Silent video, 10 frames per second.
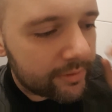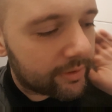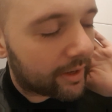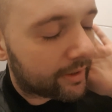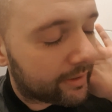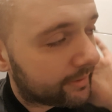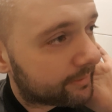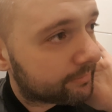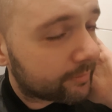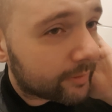
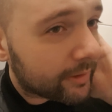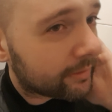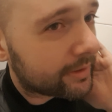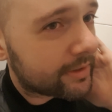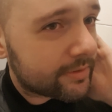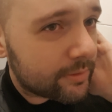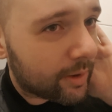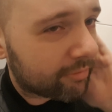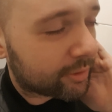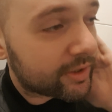uh, well, it,
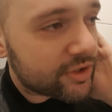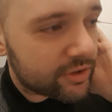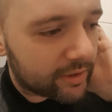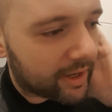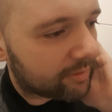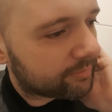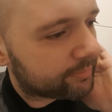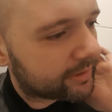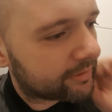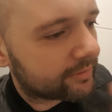you have a question now
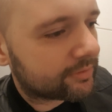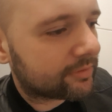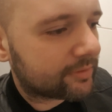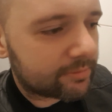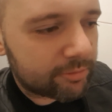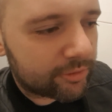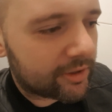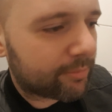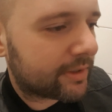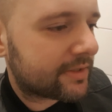because for
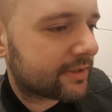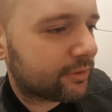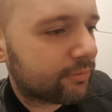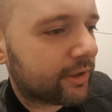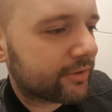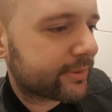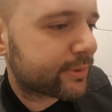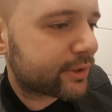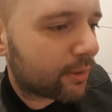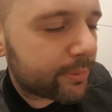some reason you've done some
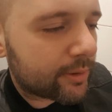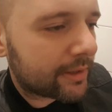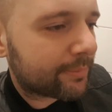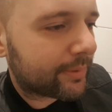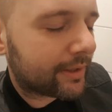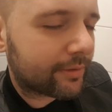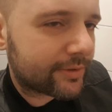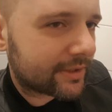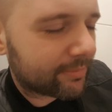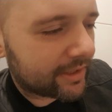scope creeping
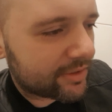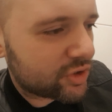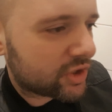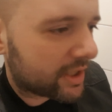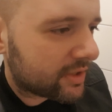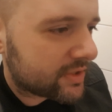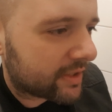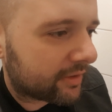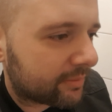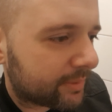or something has changed
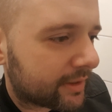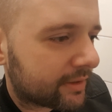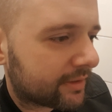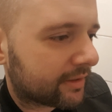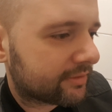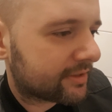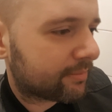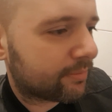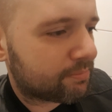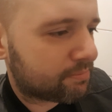a little bit and
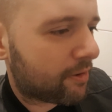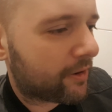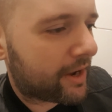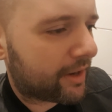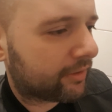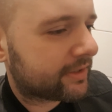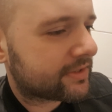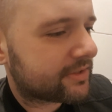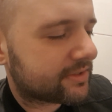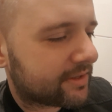some ad hoc
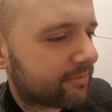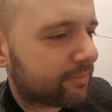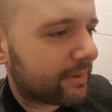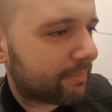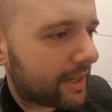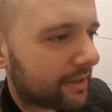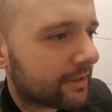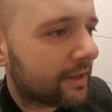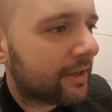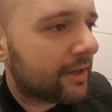decisions have been
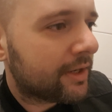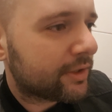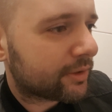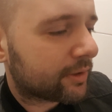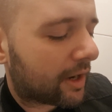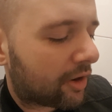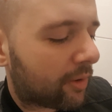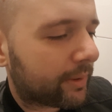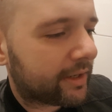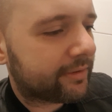made to
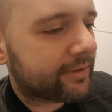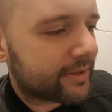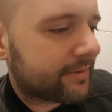accommodate